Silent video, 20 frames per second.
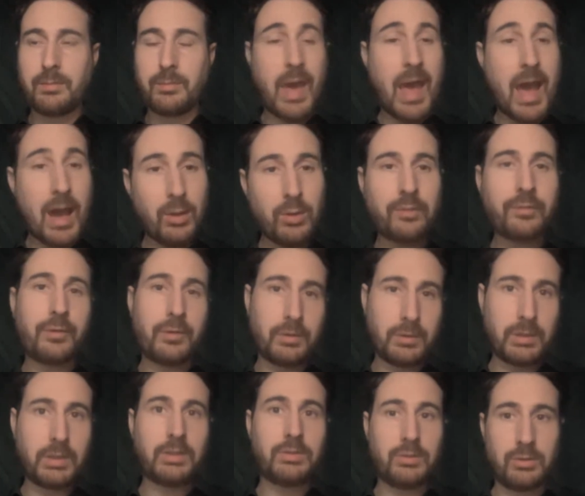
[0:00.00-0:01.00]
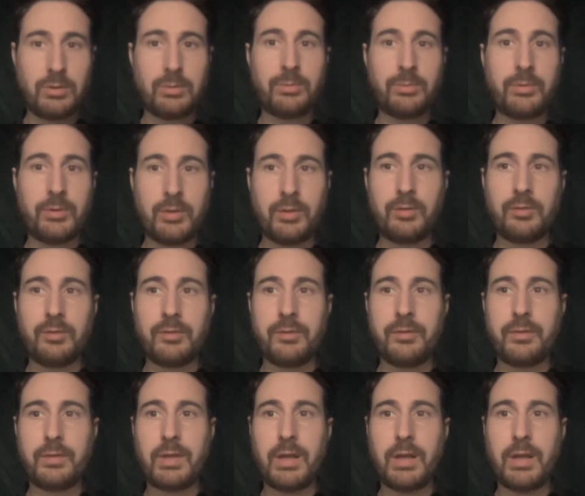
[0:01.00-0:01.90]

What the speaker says: powerful in terms of